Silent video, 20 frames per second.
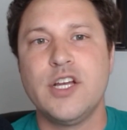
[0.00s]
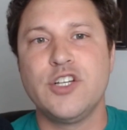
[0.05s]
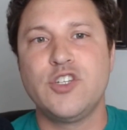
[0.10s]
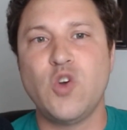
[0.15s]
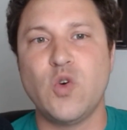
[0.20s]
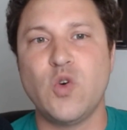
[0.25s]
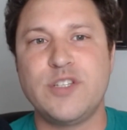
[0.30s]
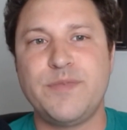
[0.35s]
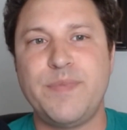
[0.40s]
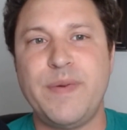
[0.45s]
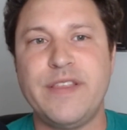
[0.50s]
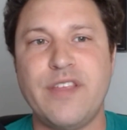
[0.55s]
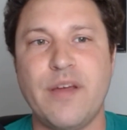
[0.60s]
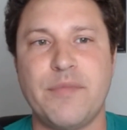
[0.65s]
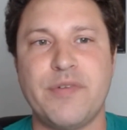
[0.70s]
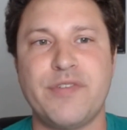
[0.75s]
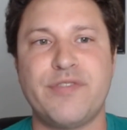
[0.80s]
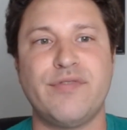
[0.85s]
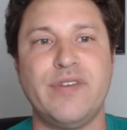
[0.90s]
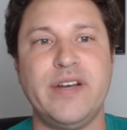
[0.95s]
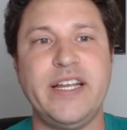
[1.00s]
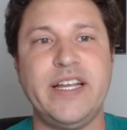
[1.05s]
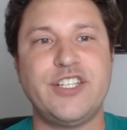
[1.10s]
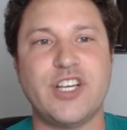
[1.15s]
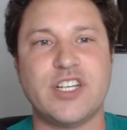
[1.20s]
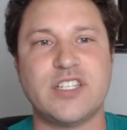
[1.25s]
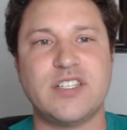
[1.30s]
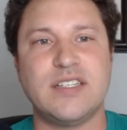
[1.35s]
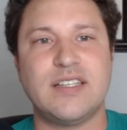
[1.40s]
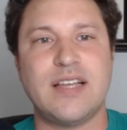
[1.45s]
Jordan Spieth, number 3.
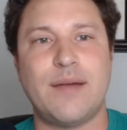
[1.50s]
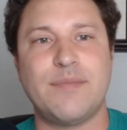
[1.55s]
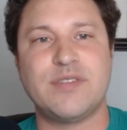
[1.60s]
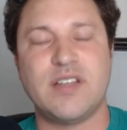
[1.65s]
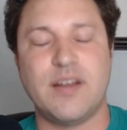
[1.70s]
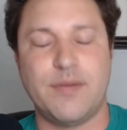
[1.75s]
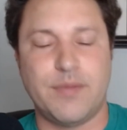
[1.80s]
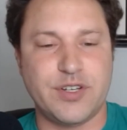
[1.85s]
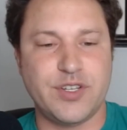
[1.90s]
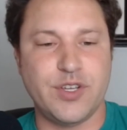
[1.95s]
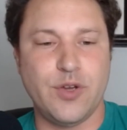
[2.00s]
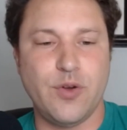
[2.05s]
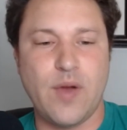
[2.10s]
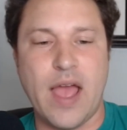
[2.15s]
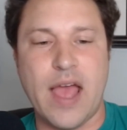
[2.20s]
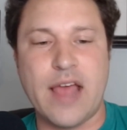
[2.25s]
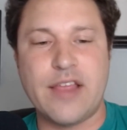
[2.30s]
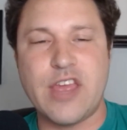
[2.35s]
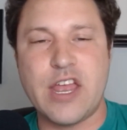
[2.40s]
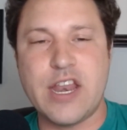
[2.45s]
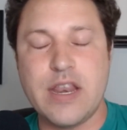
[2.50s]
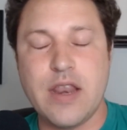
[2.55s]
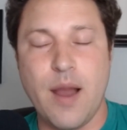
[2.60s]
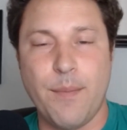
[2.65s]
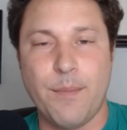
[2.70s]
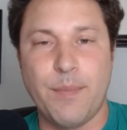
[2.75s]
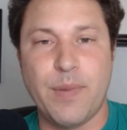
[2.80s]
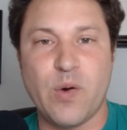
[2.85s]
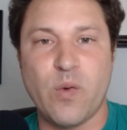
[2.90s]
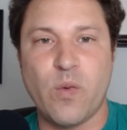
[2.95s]
Justin Thomas, number 2. And the
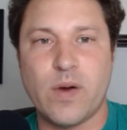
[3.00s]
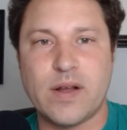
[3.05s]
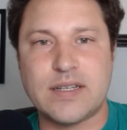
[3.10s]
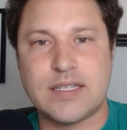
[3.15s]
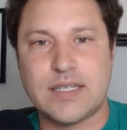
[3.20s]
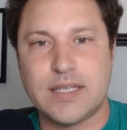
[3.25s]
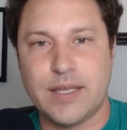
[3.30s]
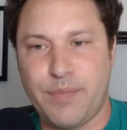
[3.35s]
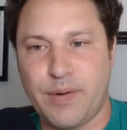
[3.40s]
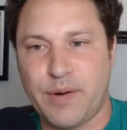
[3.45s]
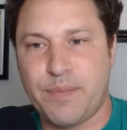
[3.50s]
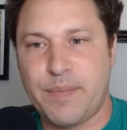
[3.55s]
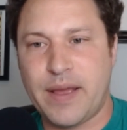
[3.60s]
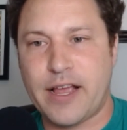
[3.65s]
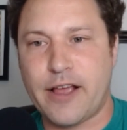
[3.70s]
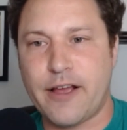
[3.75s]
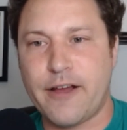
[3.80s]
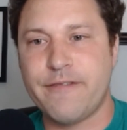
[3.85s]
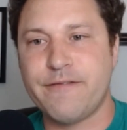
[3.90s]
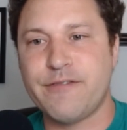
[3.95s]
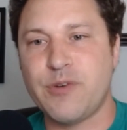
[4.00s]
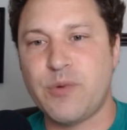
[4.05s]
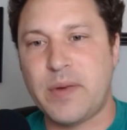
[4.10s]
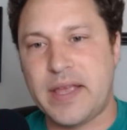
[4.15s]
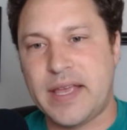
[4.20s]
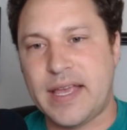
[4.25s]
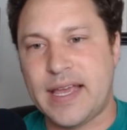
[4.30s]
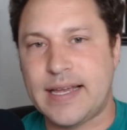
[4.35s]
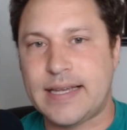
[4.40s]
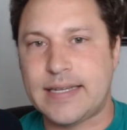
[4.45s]
number 1 sleeper pick of the
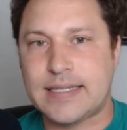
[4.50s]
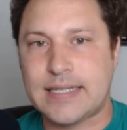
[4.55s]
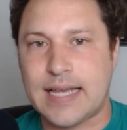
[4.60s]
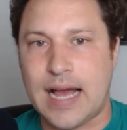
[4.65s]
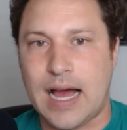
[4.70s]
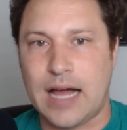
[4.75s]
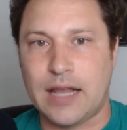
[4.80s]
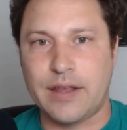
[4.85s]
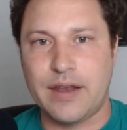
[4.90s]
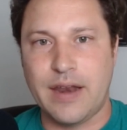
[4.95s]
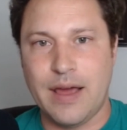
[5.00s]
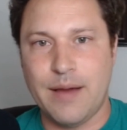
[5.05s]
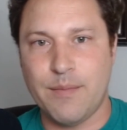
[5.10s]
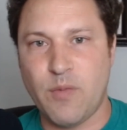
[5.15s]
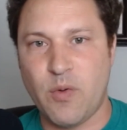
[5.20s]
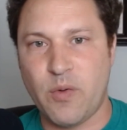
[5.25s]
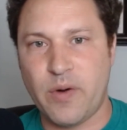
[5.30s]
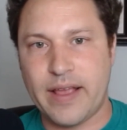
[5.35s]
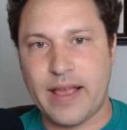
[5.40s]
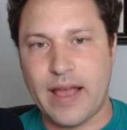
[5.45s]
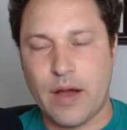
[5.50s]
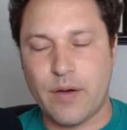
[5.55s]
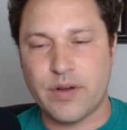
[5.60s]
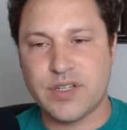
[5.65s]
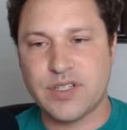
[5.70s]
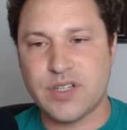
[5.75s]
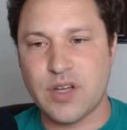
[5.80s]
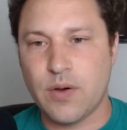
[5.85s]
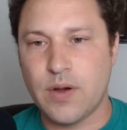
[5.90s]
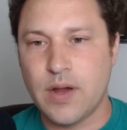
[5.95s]
week is Colin Morikawa.
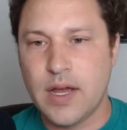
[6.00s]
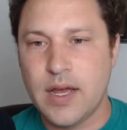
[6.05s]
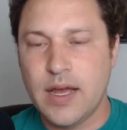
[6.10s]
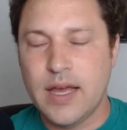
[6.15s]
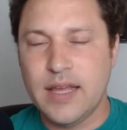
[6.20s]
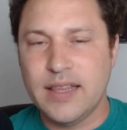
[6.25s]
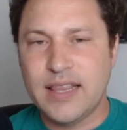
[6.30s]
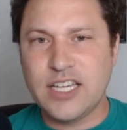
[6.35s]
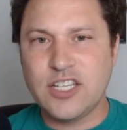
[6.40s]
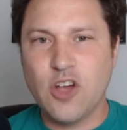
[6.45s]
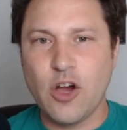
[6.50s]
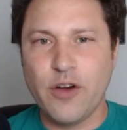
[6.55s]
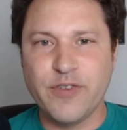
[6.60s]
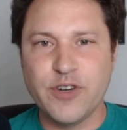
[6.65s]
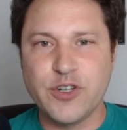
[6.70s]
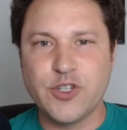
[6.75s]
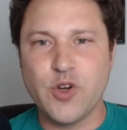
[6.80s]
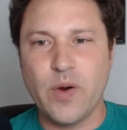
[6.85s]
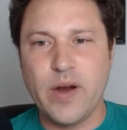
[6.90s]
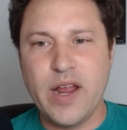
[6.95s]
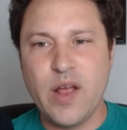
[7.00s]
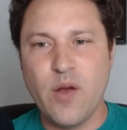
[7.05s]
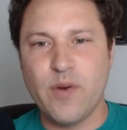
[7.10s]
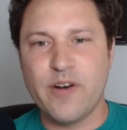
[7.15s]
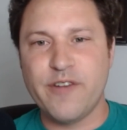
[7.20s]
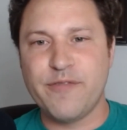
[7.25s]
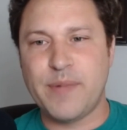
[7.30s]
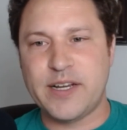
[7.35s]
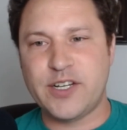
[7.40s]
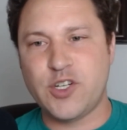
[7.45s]
So thanks all for joining
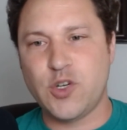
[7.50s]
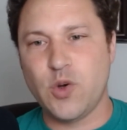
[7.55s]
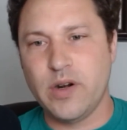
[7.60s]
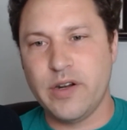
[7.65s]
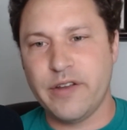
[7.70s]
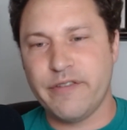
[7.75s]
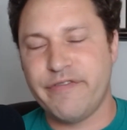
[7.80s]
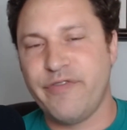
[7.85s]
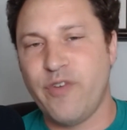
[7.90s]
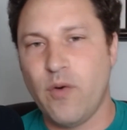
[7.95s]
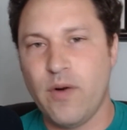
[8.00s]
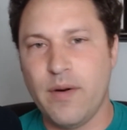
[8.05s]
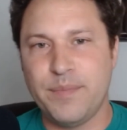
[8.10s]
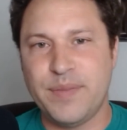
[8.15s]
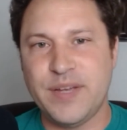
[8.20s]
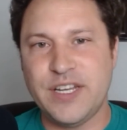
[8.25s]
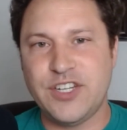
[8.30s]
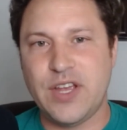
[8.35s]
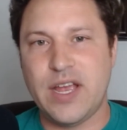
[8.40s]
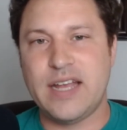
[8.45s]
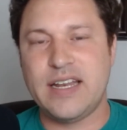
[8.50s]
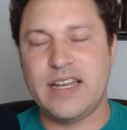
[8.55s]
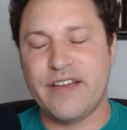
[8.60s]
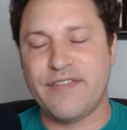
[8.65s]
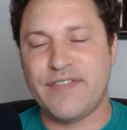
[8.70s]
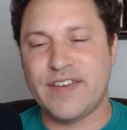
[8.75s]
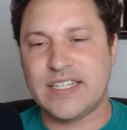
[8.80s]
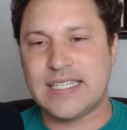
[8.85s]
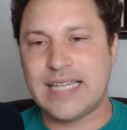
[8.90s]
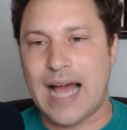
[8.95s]
one of my short form PGA
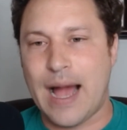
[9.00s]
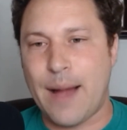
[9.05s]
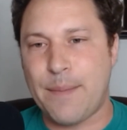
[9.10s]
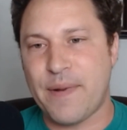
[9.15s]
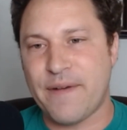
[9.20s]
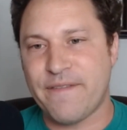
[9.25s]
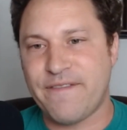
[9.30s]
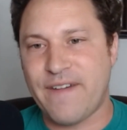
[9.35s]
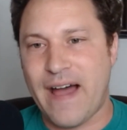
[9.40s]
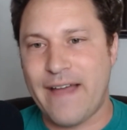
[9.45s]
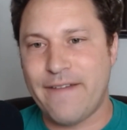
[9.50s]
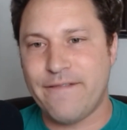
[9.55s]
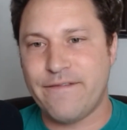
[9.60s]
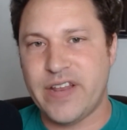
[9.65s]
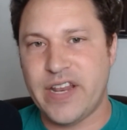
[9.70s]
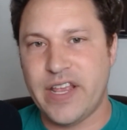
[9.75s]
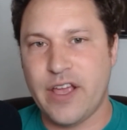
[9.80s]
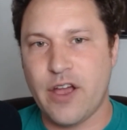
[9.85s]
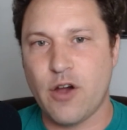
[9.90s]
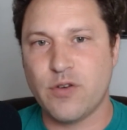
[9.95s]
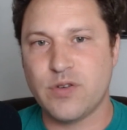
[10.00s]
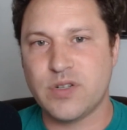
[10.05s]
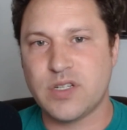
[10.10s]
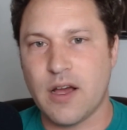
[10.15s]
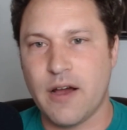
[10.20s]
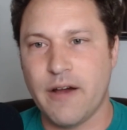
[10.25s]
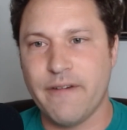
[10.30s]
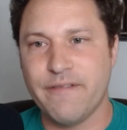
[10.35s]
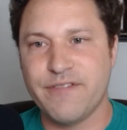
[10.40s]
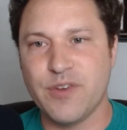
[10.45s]
DFS top 5 videos
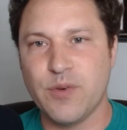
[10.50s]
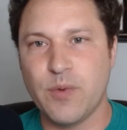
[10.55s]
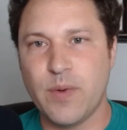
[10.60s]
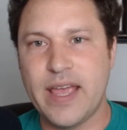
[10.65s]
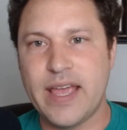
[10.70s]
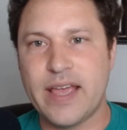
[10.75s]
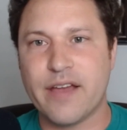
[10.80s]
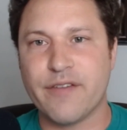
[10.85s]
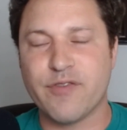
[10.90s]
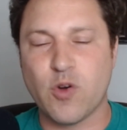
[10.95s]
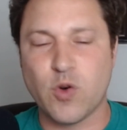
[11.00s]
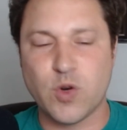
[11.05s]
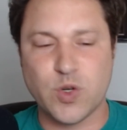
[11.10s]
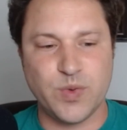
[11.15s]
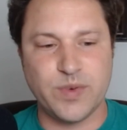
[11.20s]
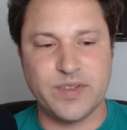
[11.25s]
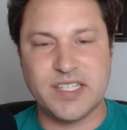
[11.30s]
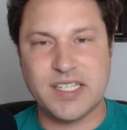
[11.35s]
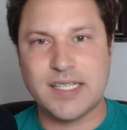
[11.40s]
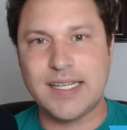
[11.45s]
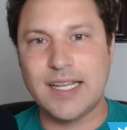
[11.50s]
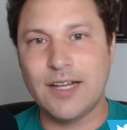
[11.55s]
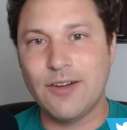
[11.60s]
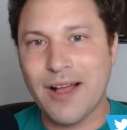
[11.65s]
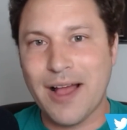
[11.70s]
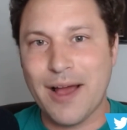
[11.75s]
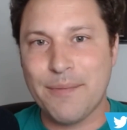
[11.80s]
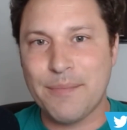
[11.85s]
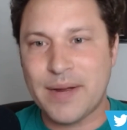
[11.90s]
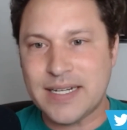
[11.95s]
of the week. Of course, we still
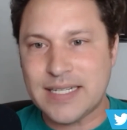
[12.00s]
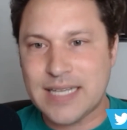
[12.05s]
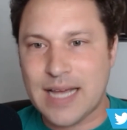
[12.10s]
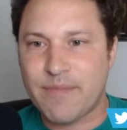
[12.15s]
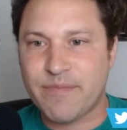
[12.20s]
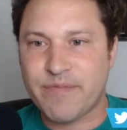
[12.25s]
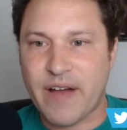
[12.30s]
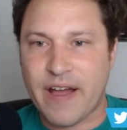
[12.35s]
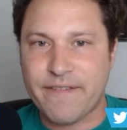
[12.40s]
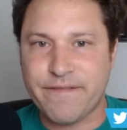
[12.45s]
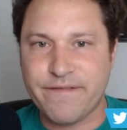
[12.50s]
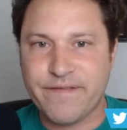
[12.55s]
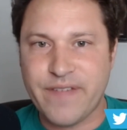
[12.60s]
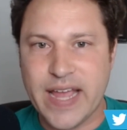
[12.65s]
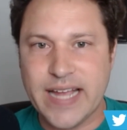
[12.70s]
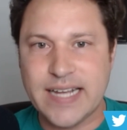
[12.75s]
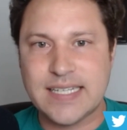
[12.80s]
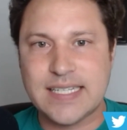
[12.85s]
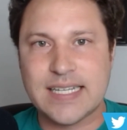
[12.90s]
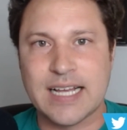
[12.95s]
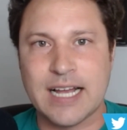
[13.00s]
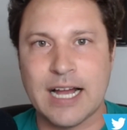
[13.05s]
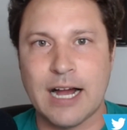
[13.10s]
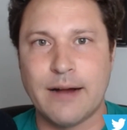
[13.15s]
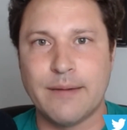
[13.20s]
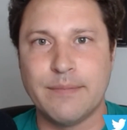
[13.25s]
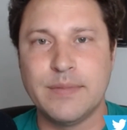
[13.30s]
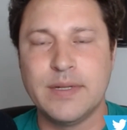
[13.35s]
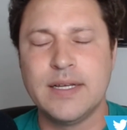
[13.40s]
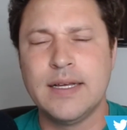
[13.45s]
got my top 5 fades to
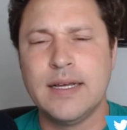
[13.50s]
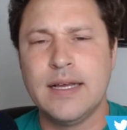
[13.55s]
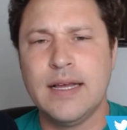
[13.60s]
come.